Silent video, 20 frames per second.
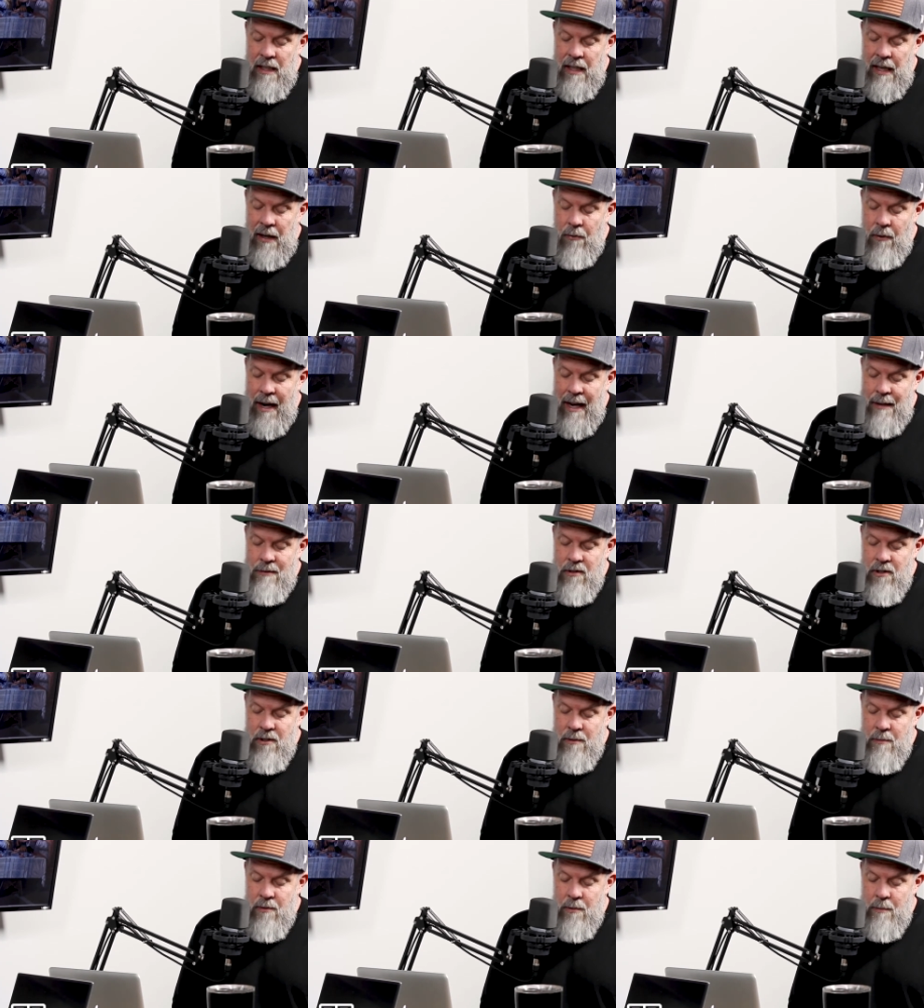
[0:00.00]
He
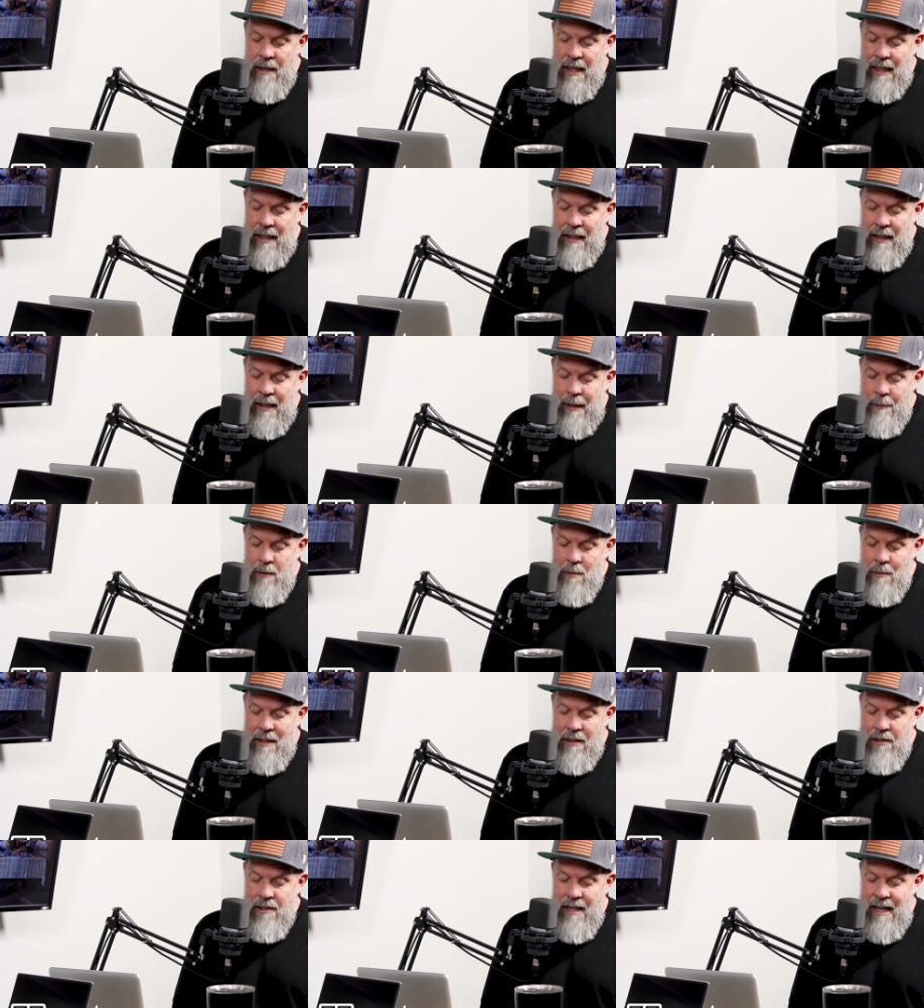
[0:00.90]
ransoms me and keeps
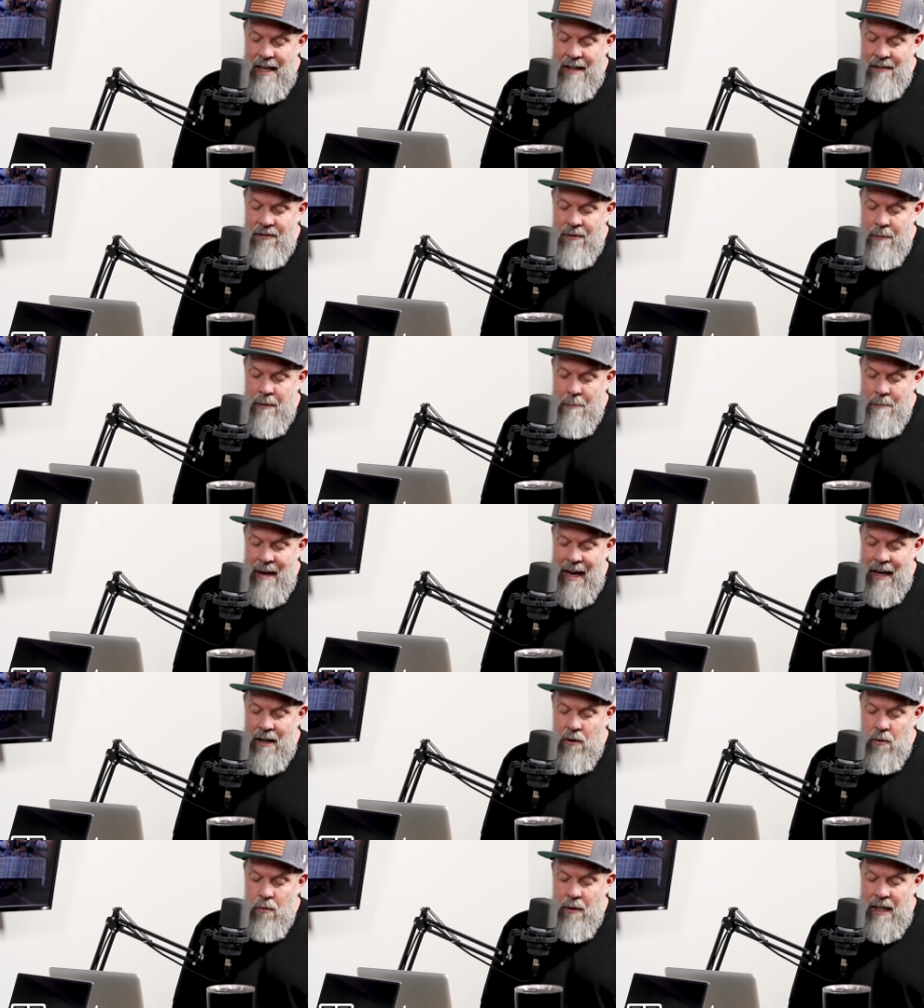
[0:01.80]
me safe from the
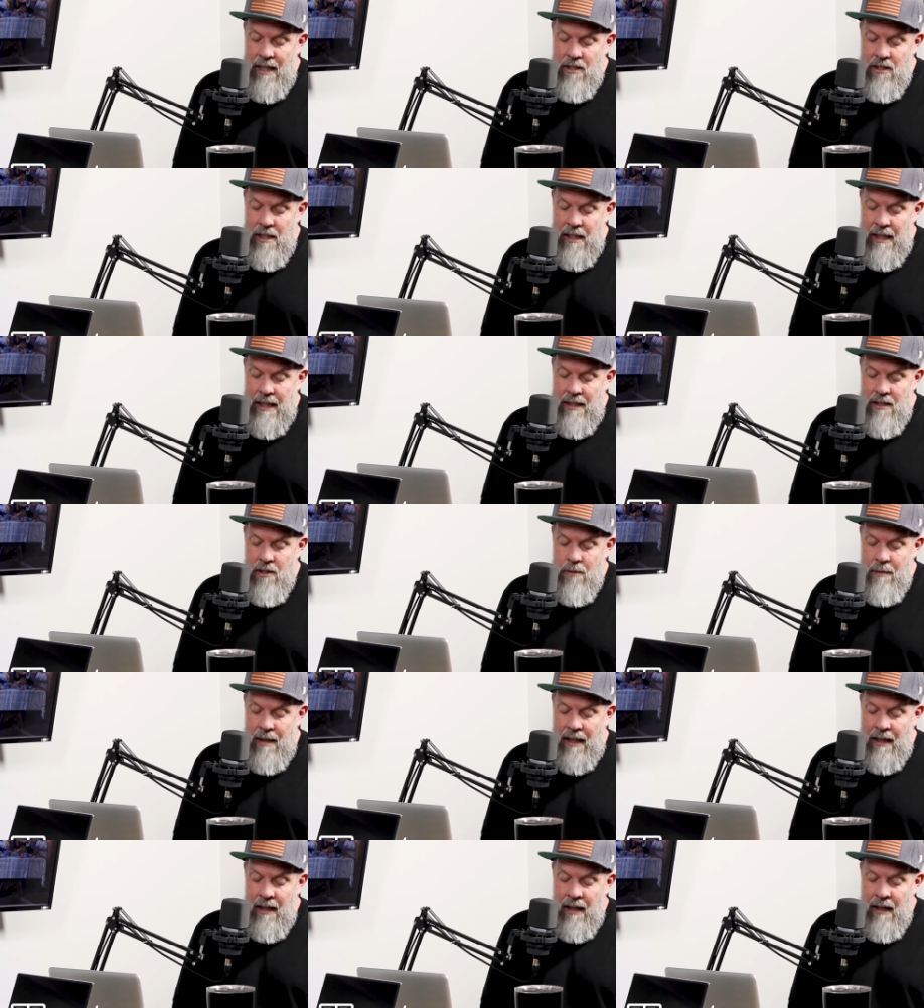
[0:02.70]
battle waged against
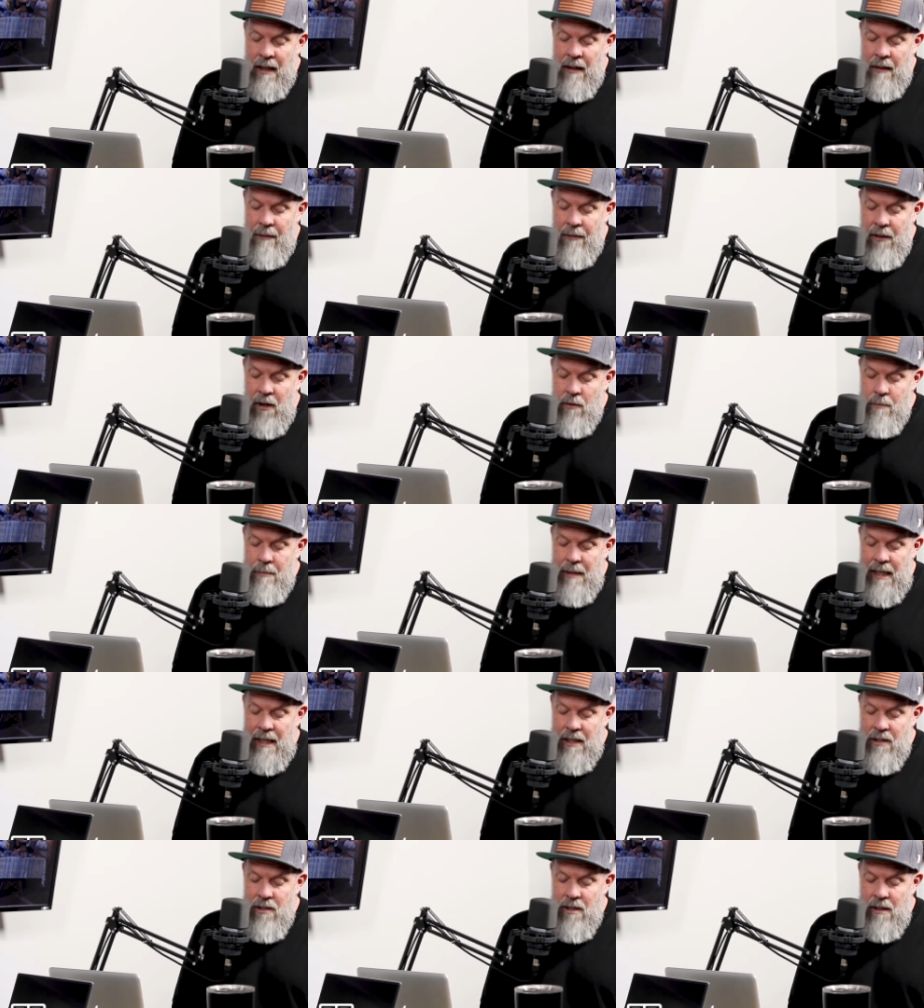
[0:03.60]
me, though
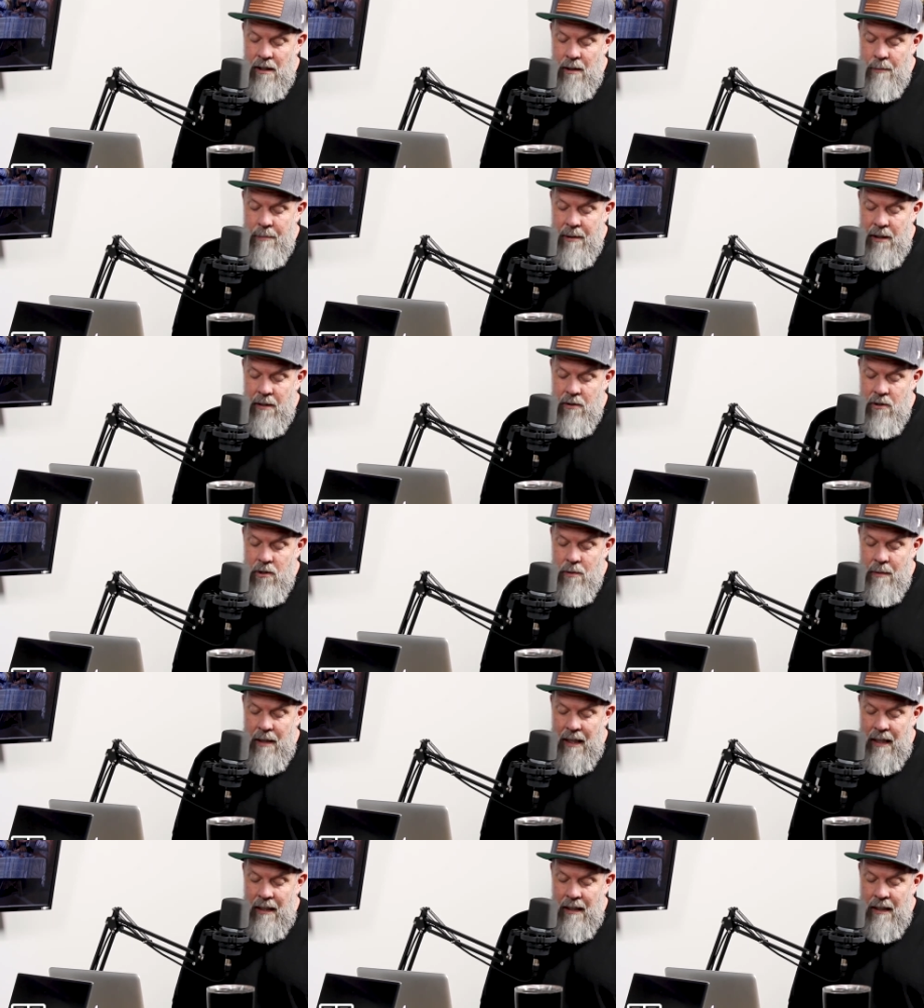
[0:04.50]
many still oppose
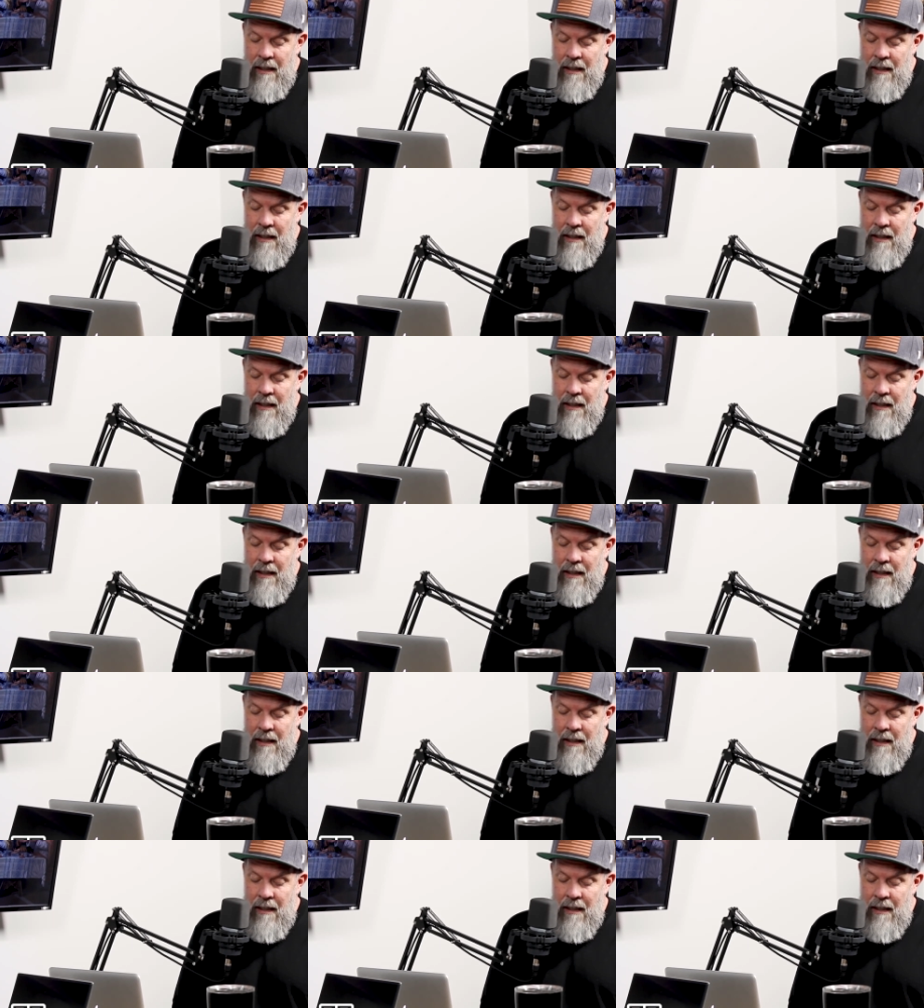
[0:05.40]
me.